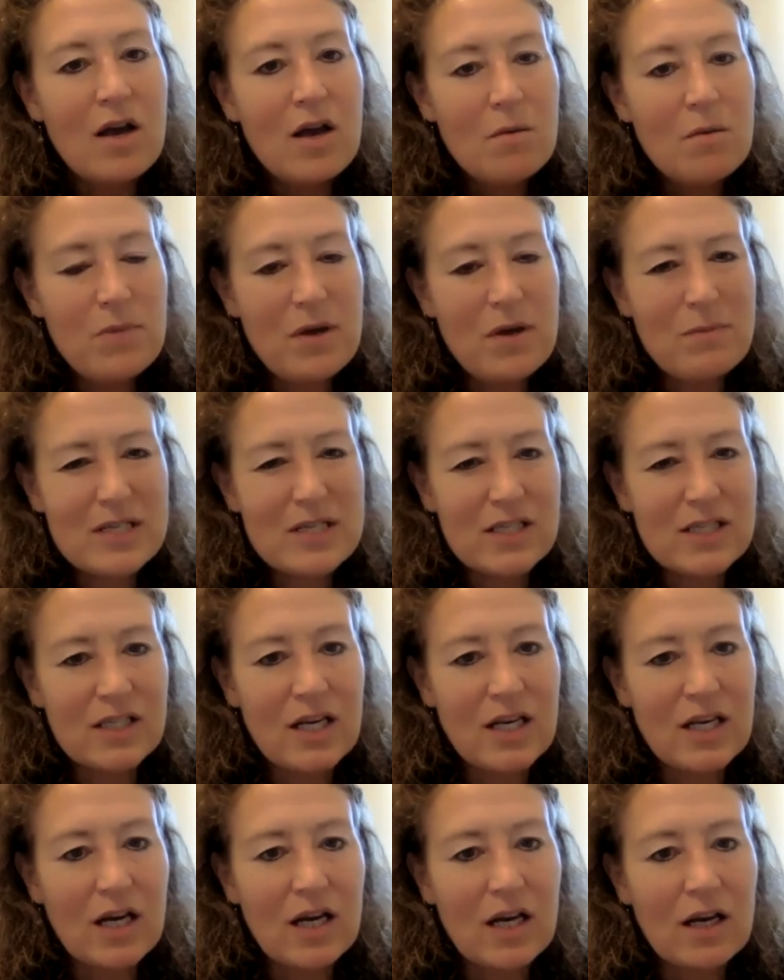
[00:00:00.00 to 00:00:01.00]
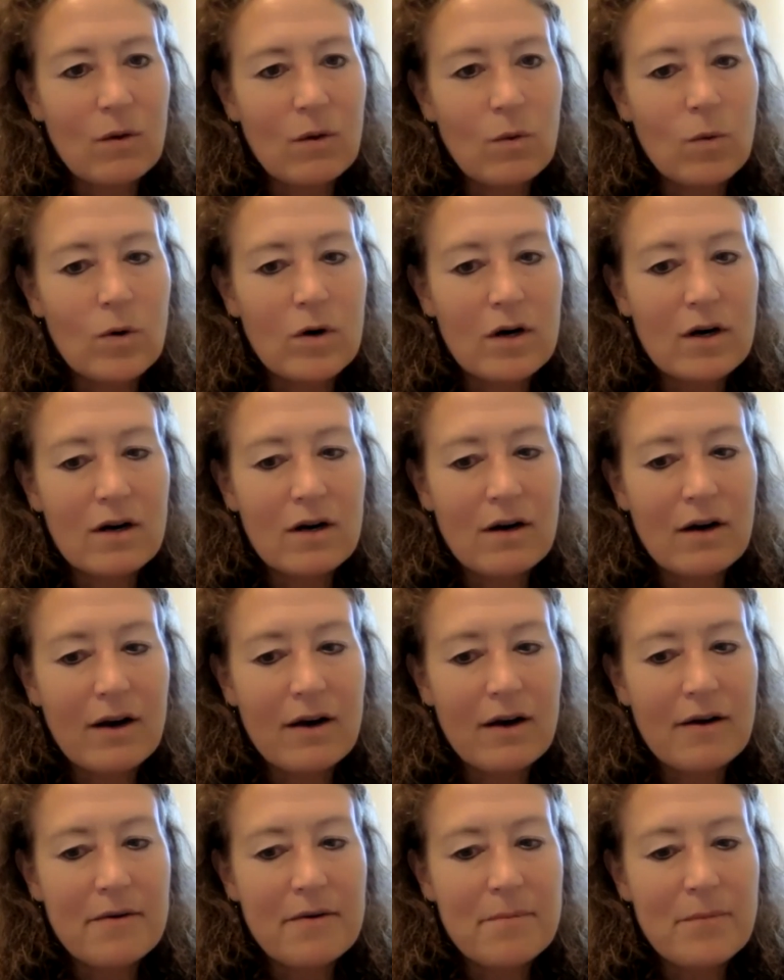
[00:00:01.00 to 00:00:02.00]
be misleading or
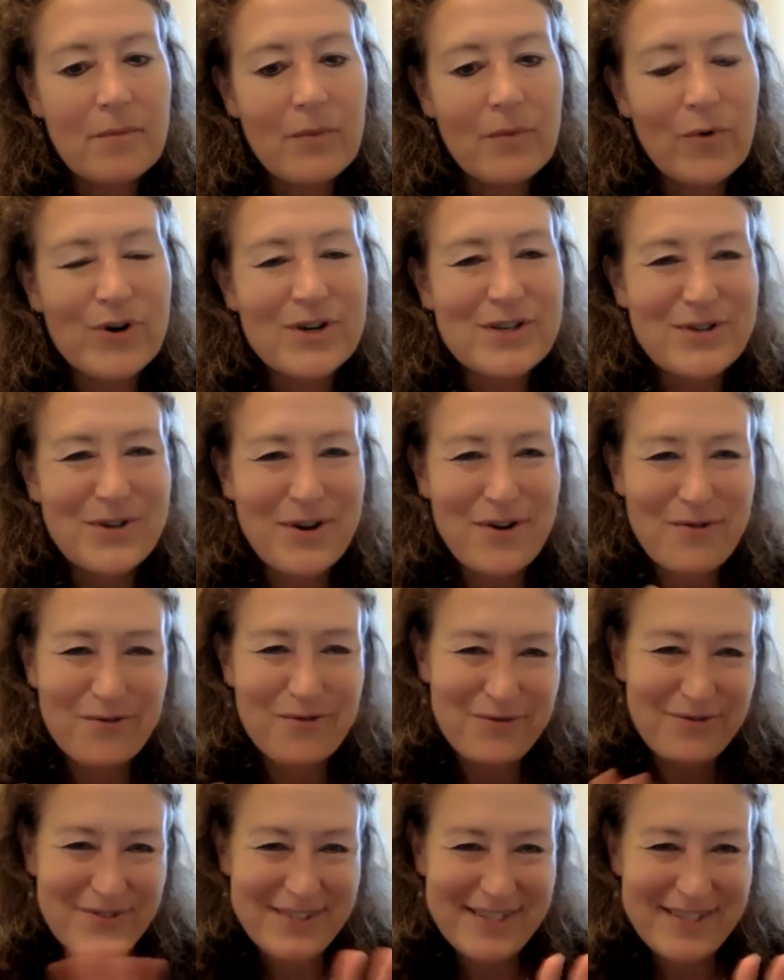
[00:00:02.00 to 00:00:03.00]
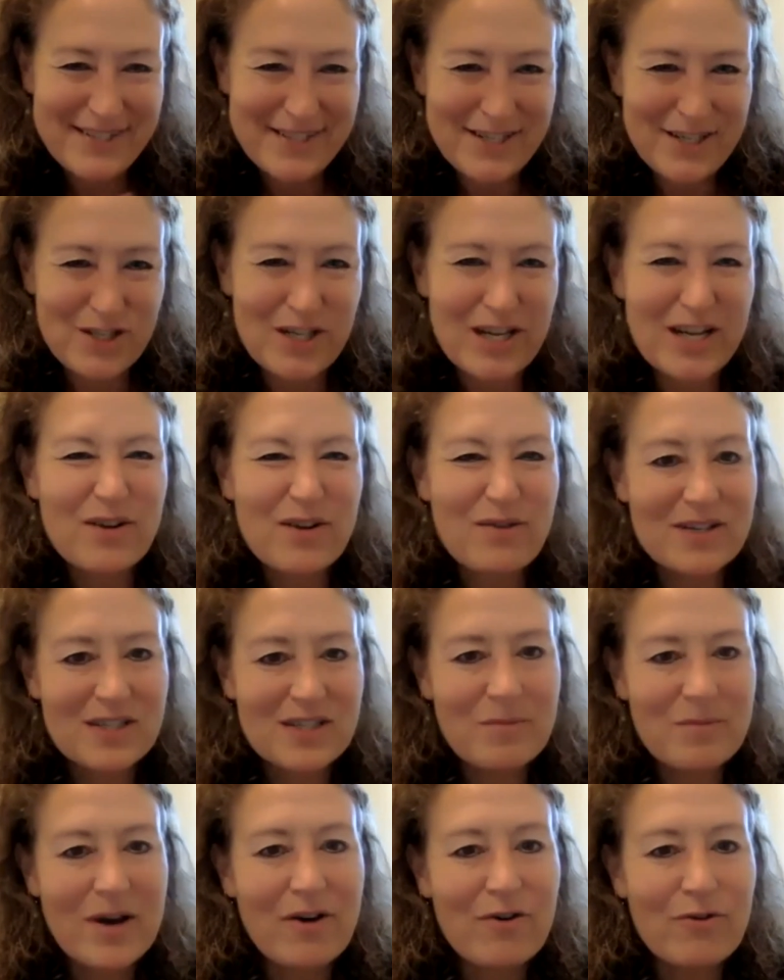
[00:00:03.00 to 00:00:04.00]
sort of disingenuous
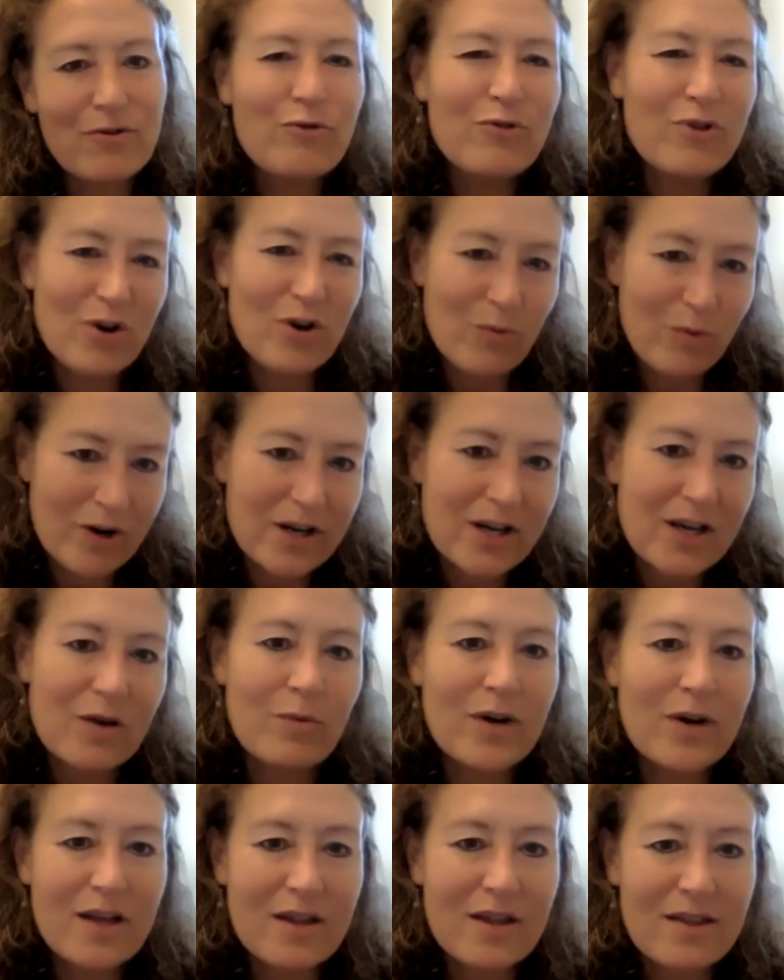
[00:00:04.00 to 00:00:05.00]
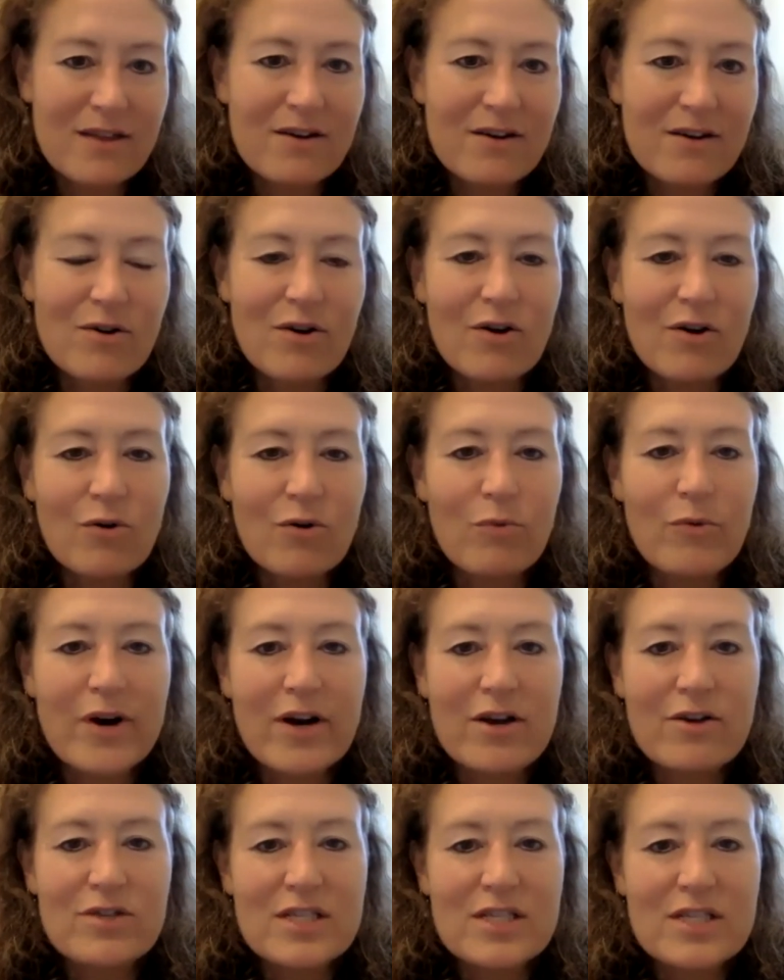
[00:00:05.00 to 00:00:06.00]
about who you're working with, or where
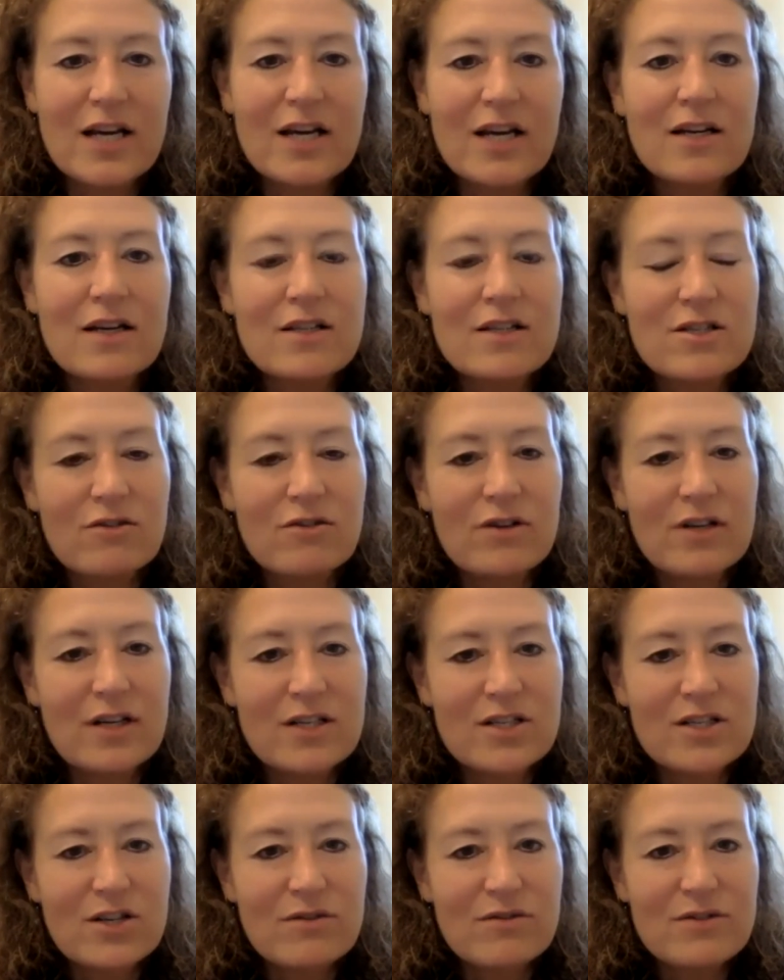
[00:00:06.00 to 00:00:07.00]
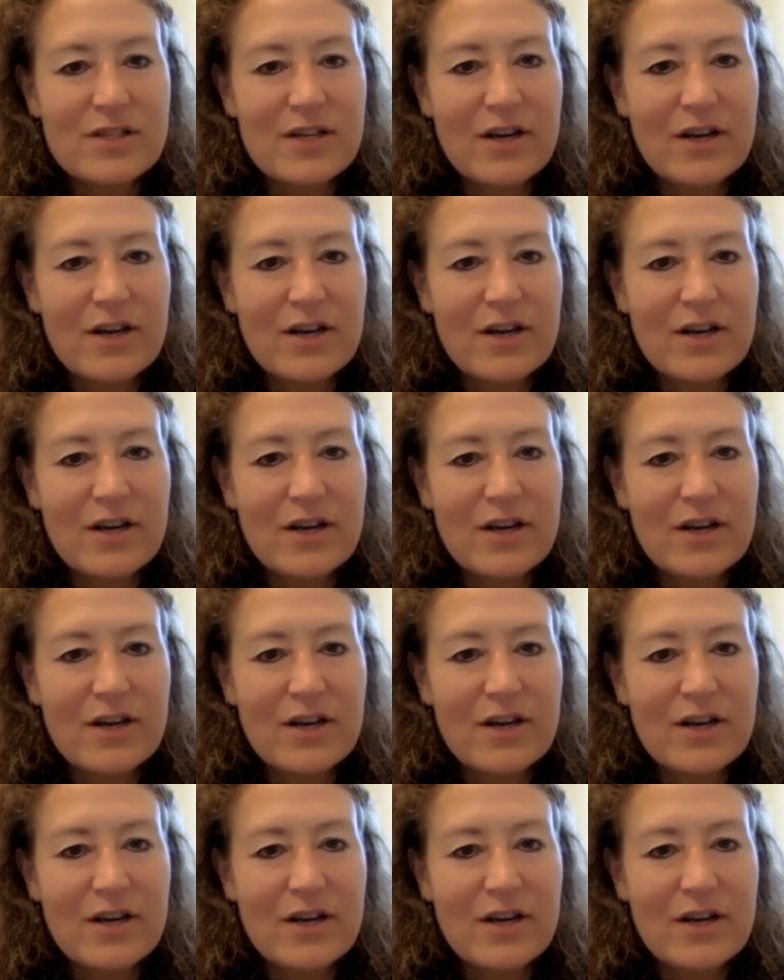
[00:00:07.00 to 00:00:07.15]
you stand on certain issues.